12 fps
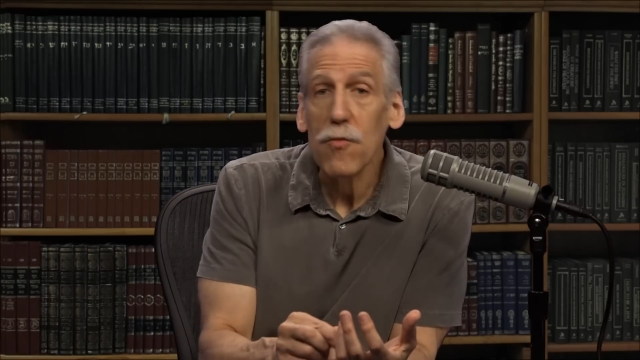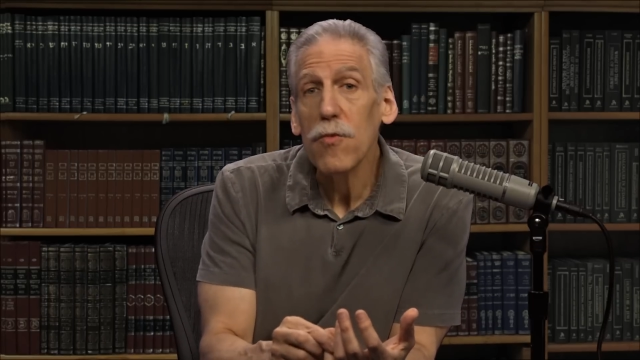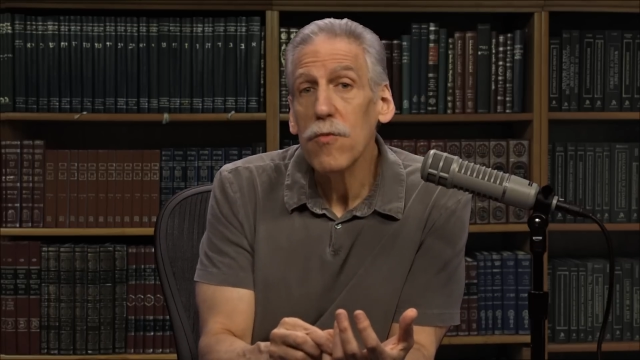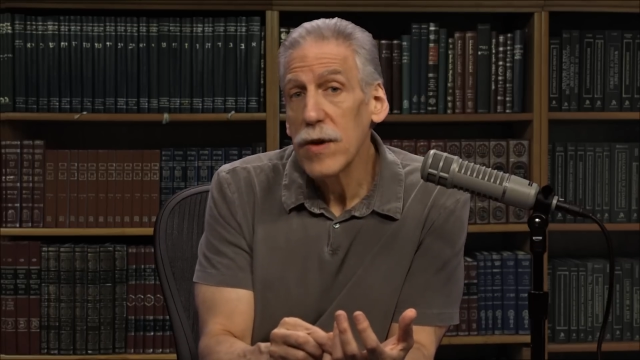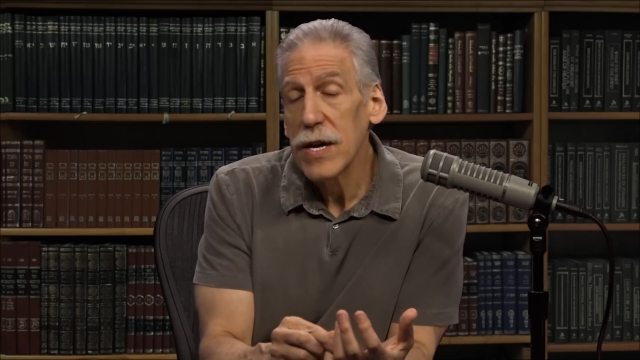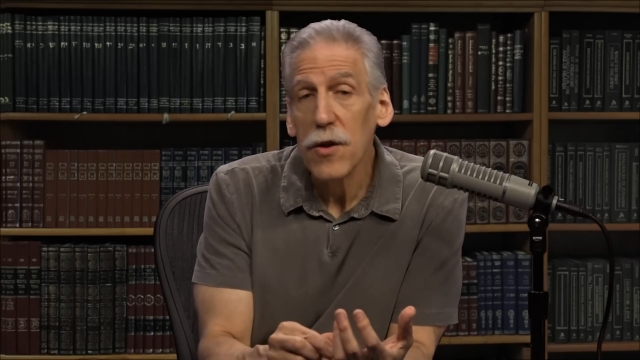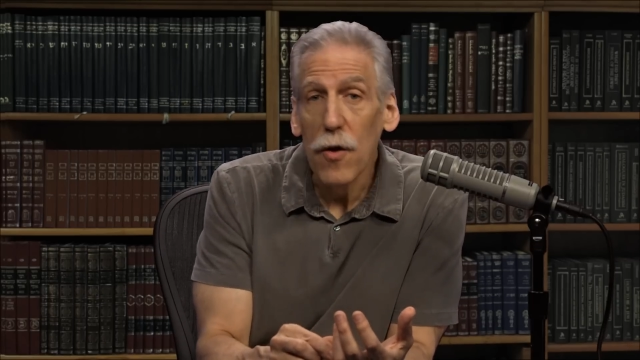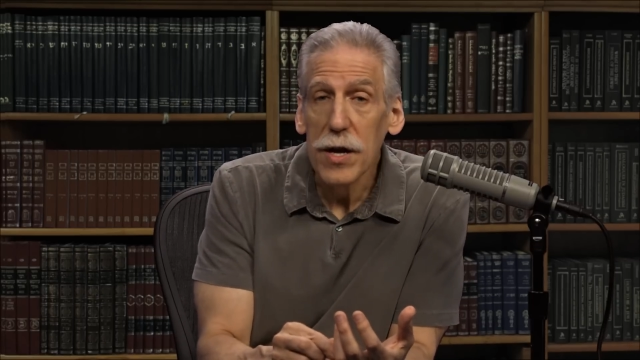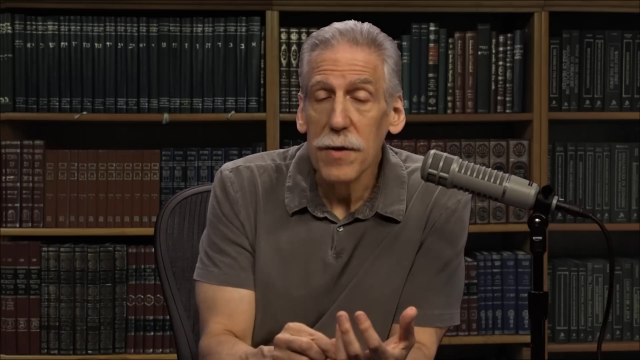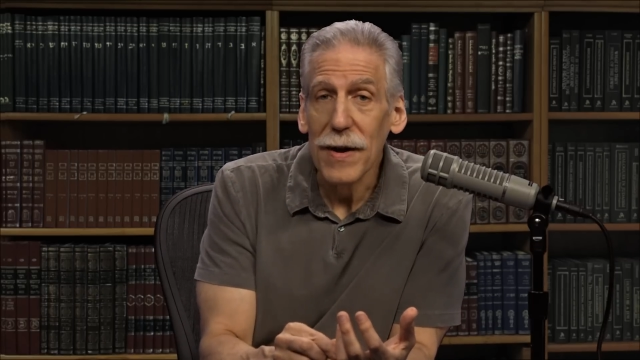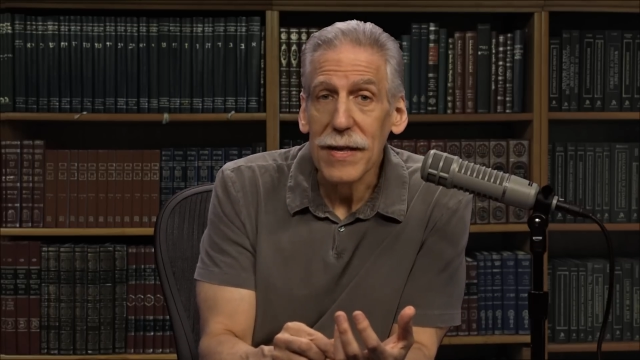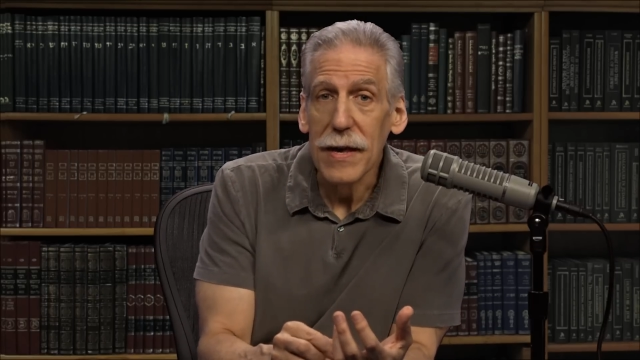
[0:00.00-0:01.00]
We could argue
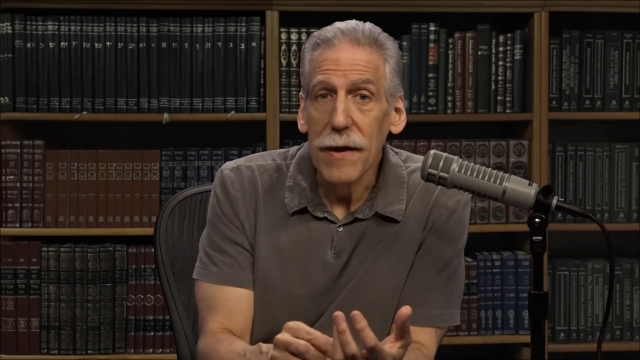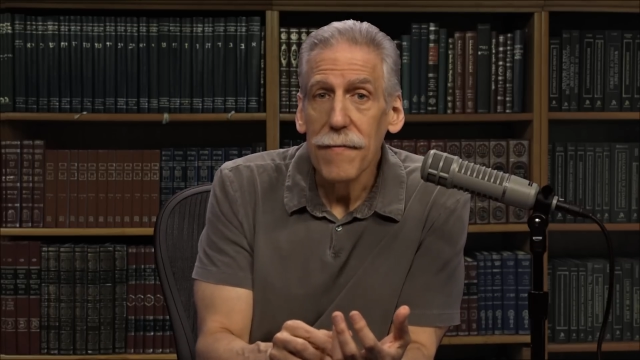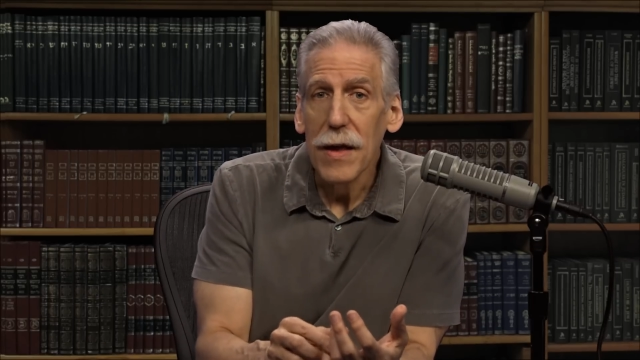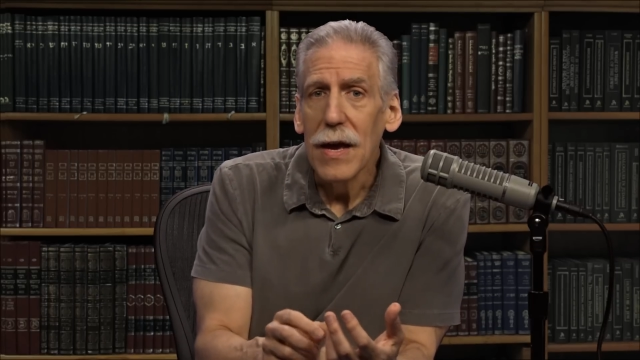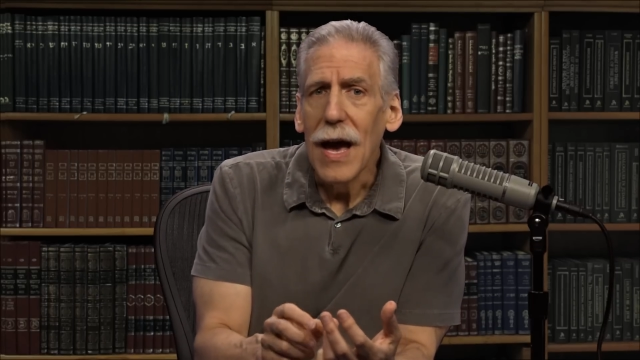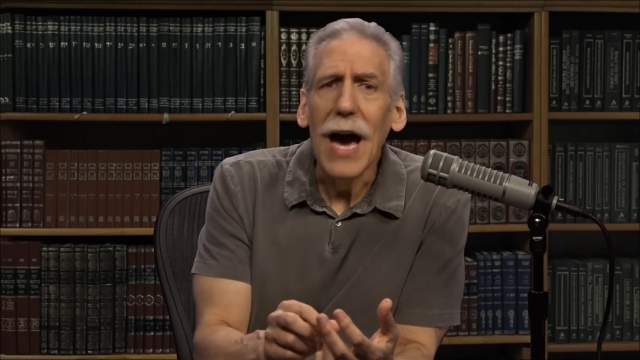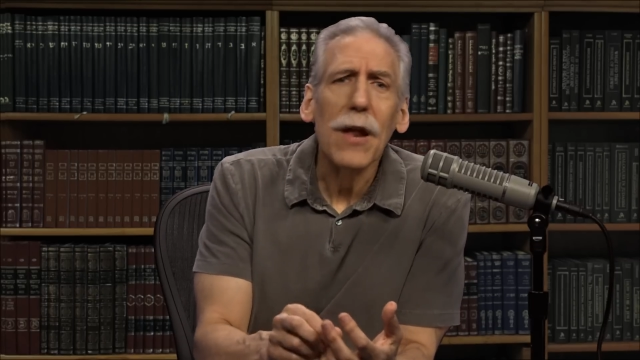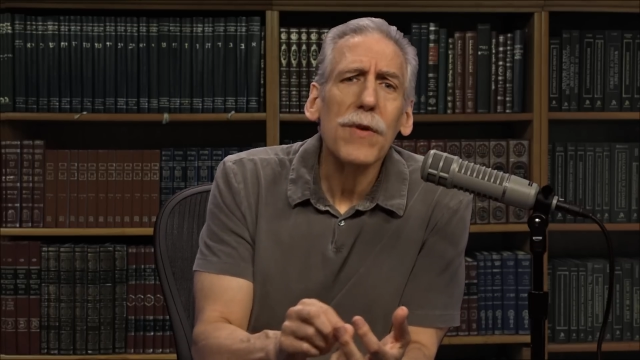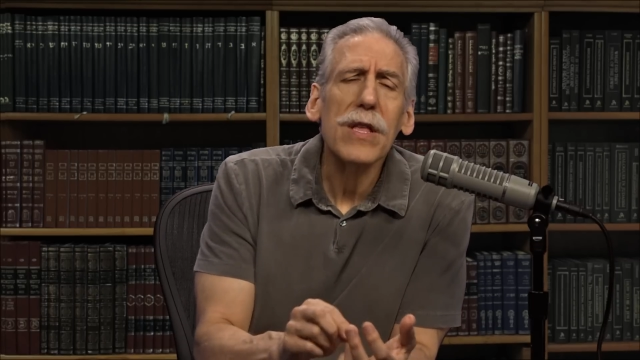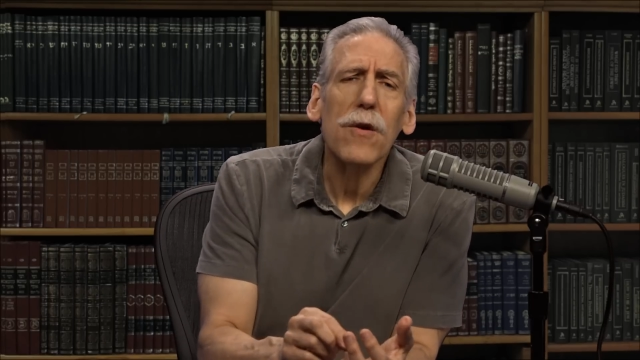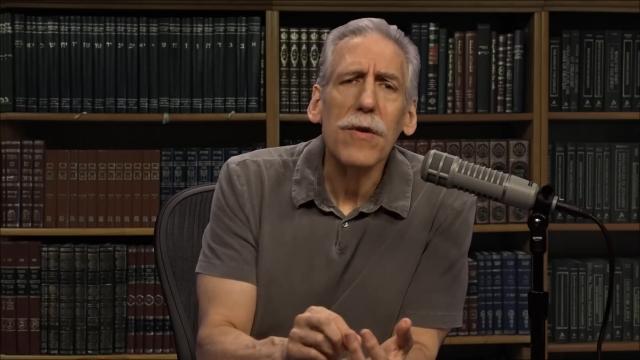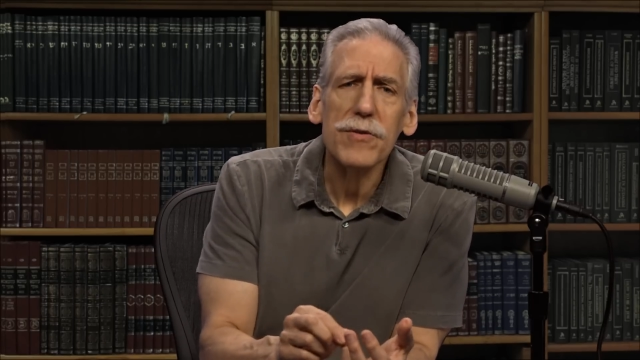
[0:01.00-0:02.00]
about that. How do we
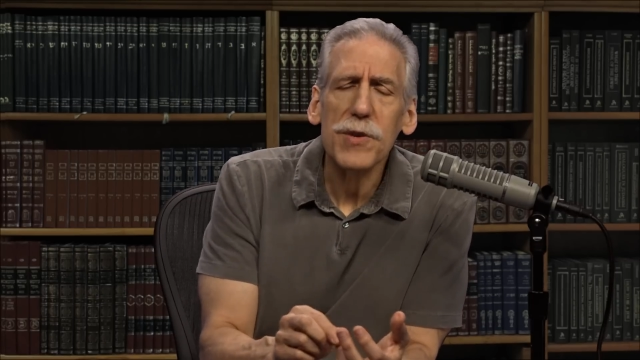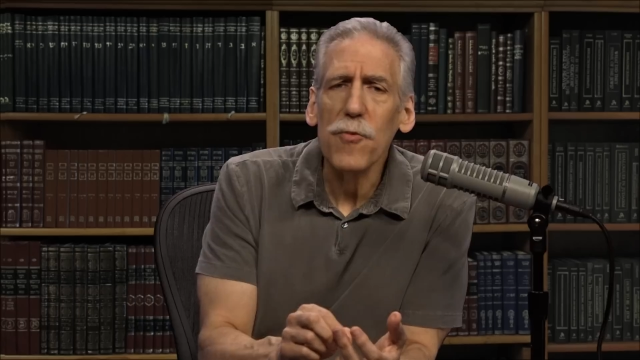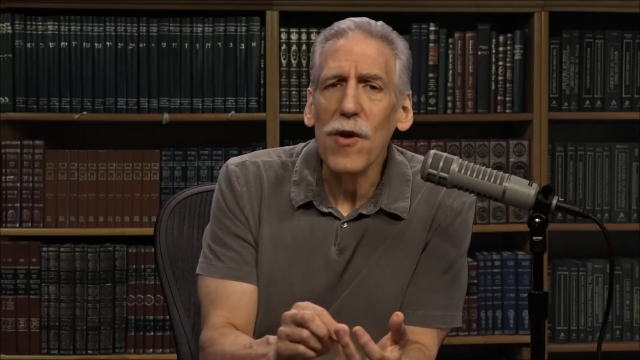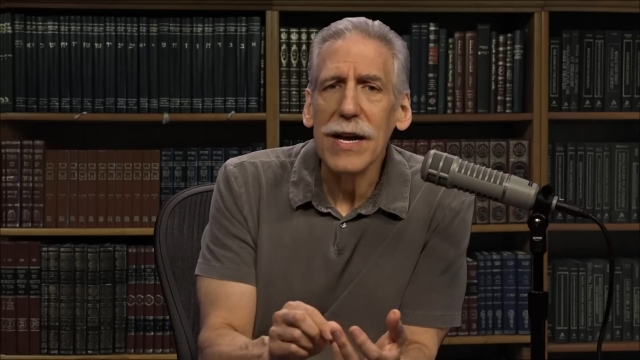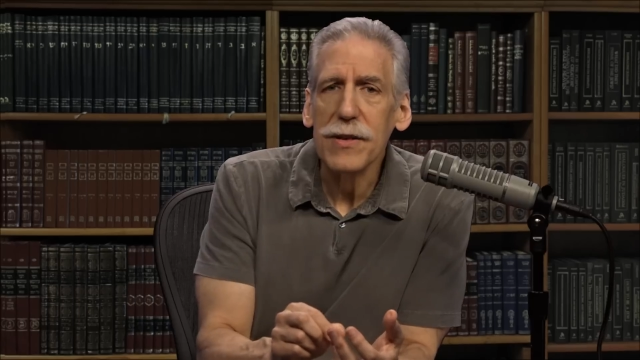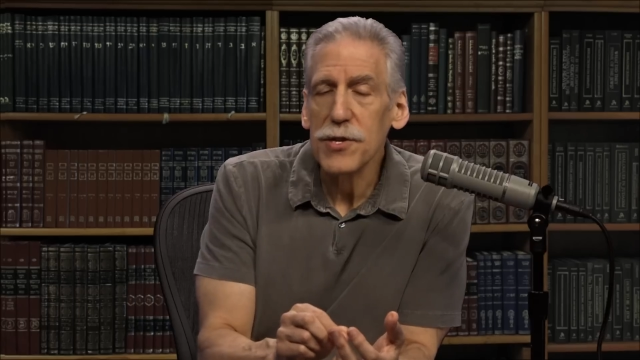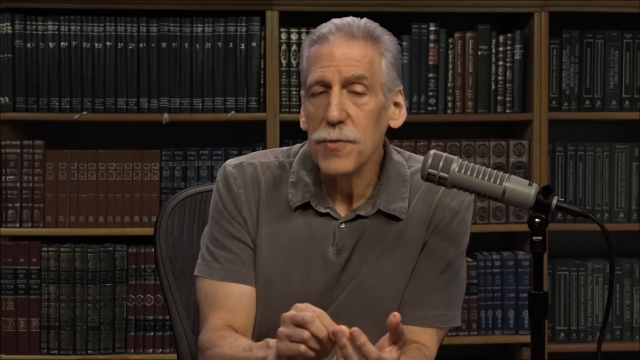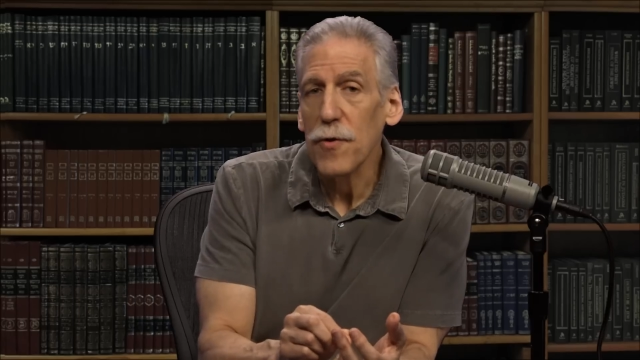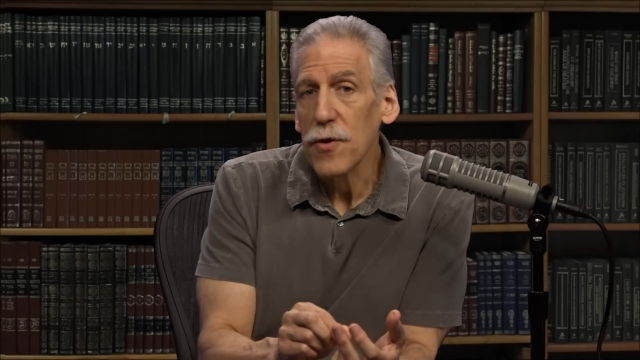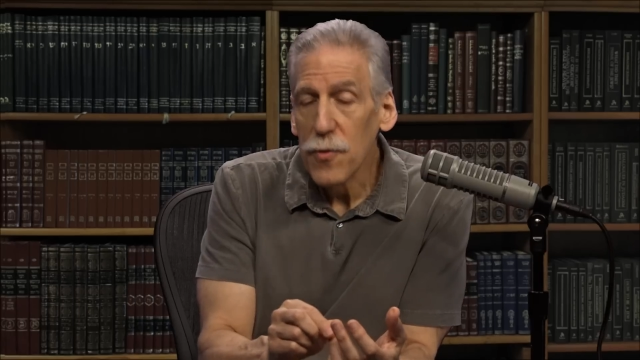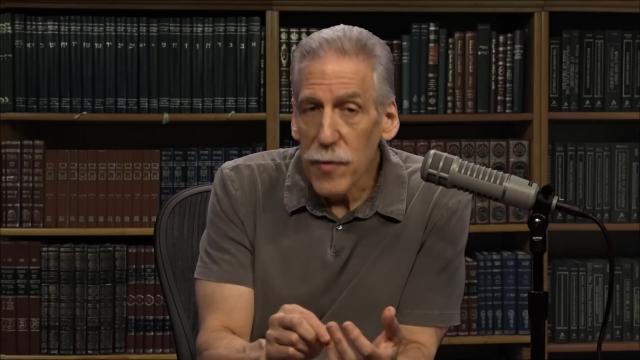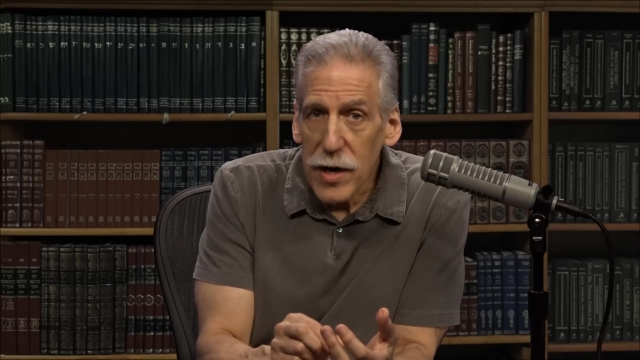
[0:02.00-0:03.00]
know he was a miraculous
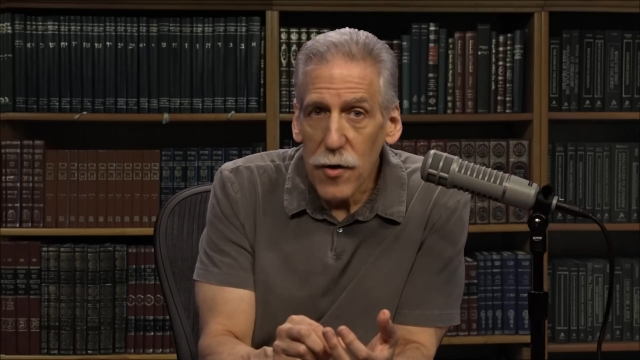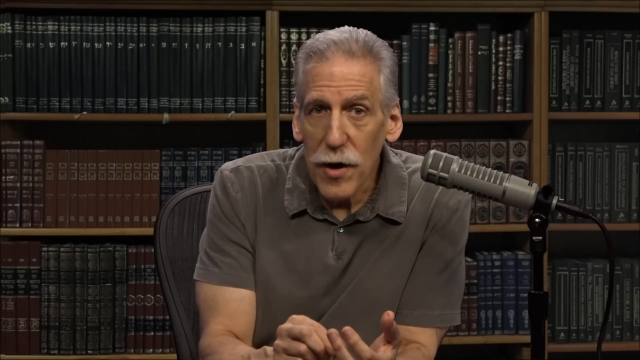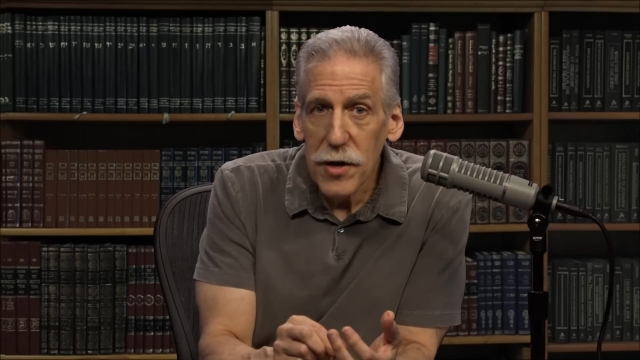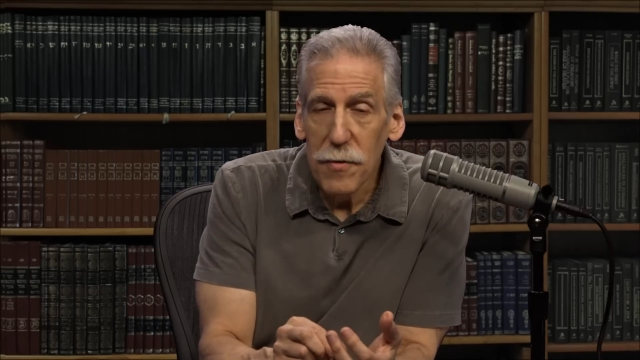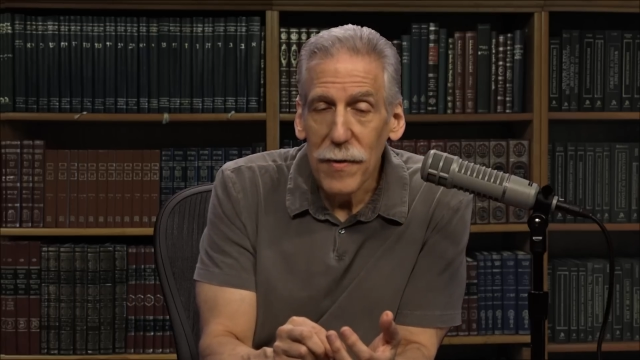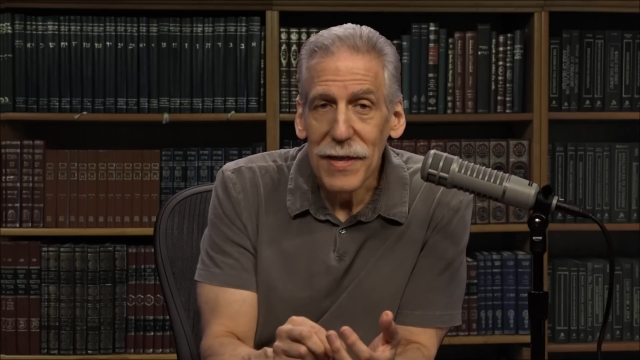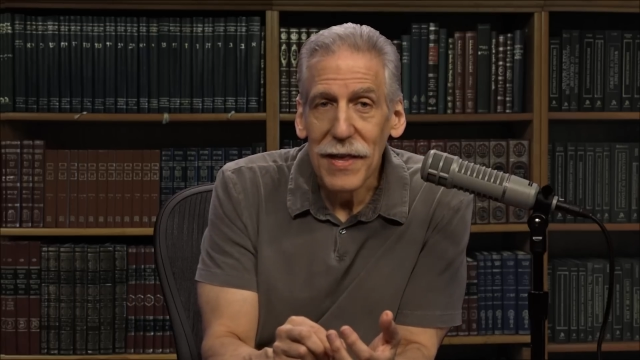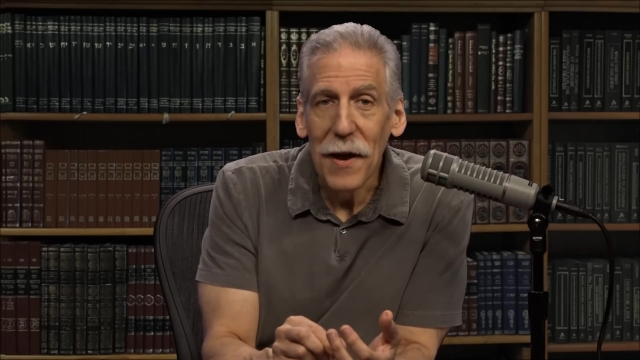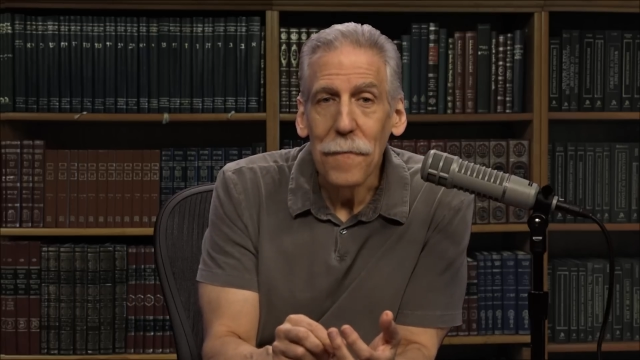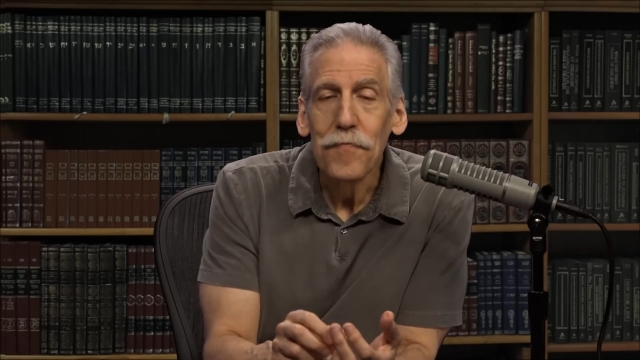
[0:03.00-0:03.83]
birth? We could argue about that.